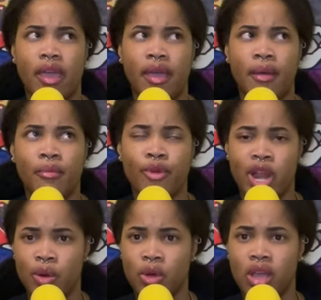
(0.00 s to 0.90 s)

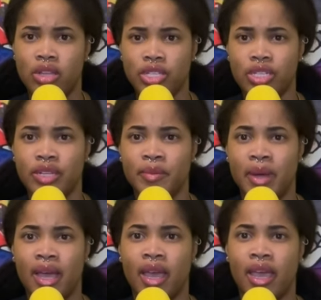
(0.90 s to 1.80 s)
am brainwashed
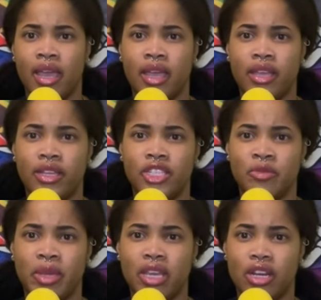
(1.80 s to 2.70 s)
by
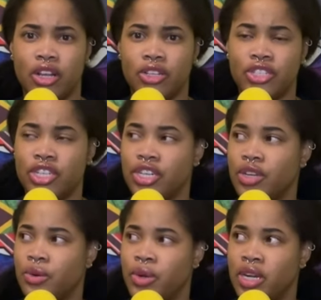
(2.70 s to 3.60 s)
Jamaican
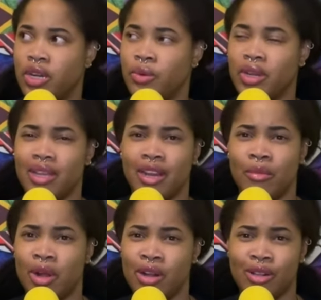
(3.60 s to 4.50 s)
culture where when
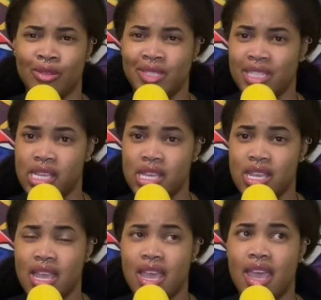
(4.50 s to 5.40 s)
in a bar clothes
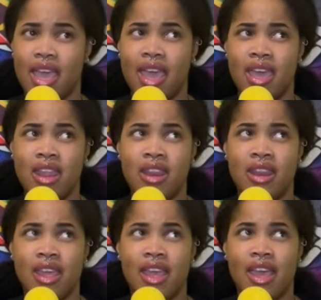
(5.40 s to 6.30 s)
thing
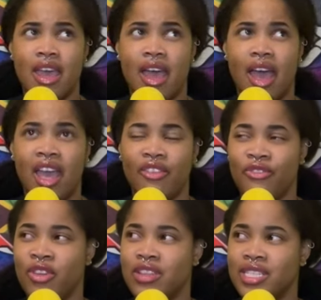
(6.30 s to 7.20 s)
and
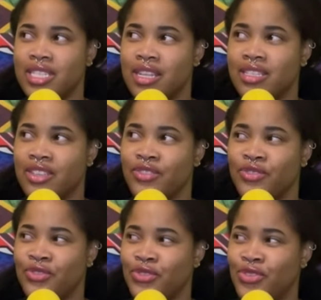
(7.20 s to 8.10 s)
I feel a sense
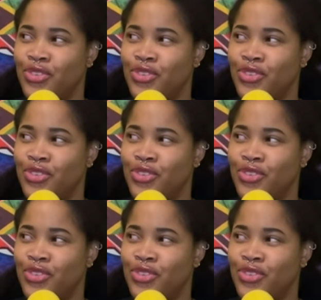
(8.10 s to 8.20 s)
of